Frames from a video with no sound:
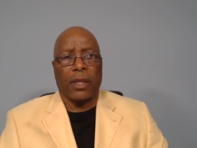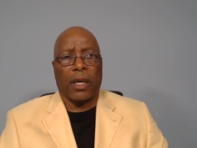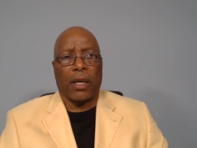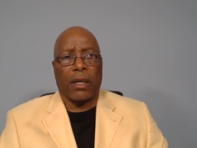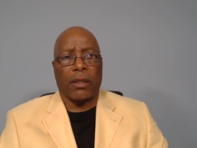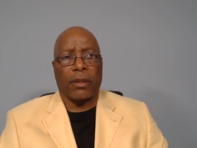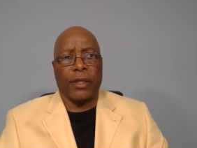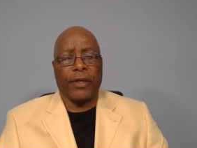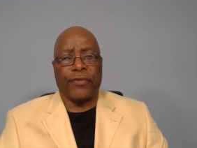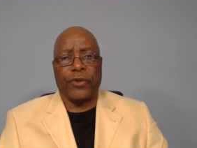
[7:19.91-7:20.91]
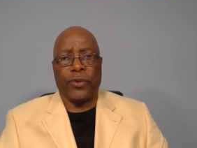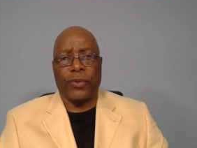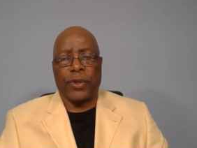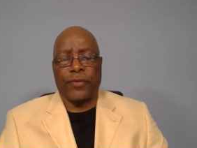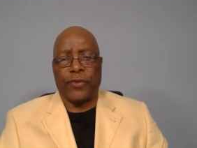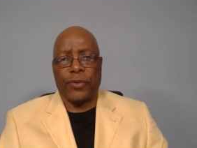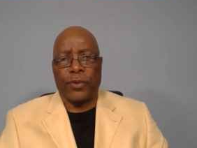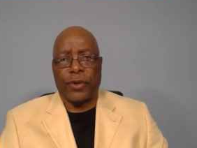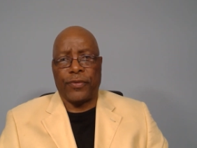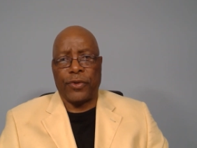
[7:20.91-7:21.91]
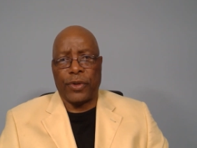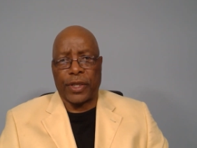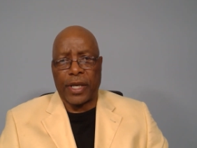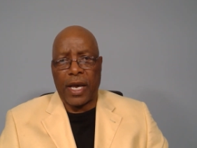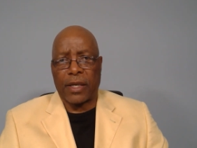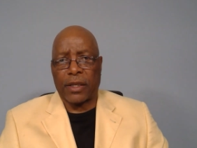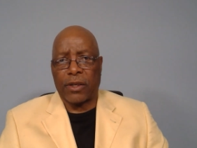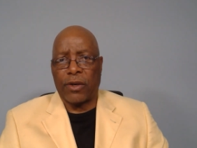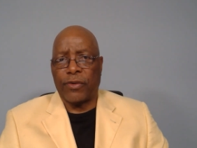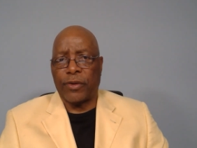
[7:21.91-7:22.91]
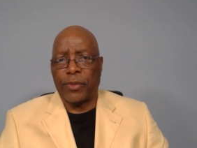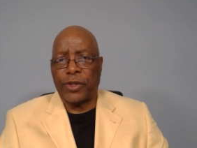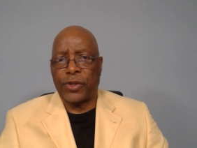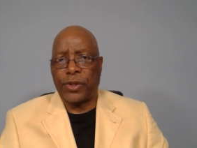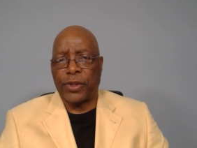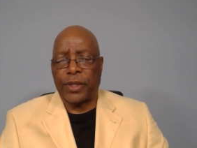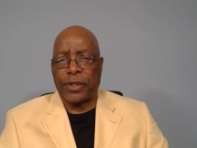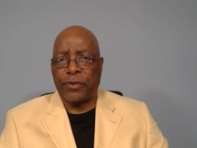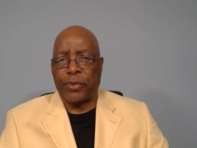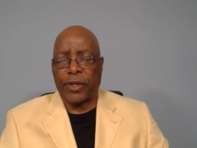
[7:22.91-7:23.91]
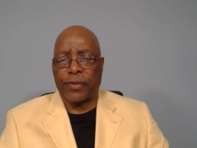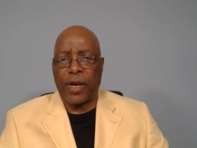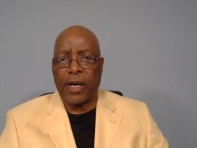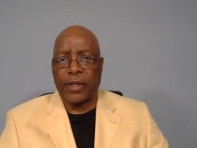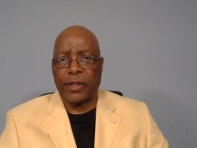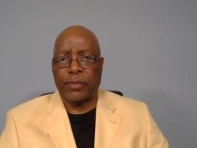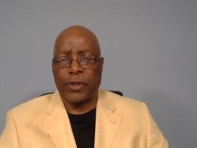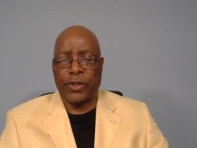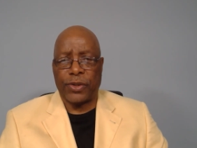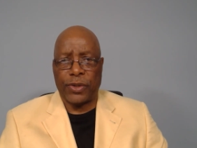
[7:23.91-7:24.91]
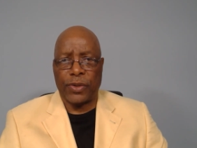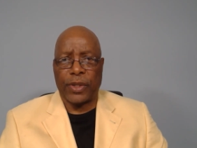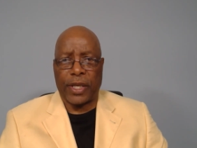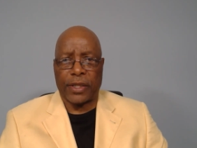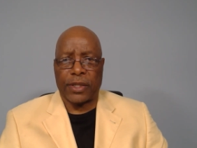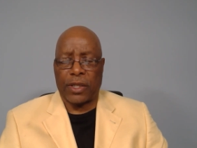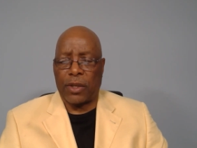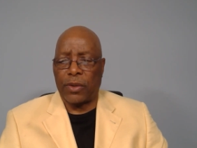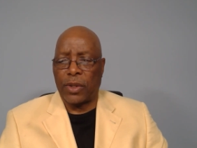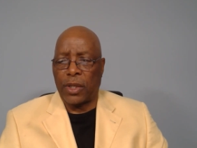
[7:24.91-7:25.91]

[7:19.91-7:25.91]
uh, if you if you if you encounter COVID, be sure and you've been around us, be sure you let us know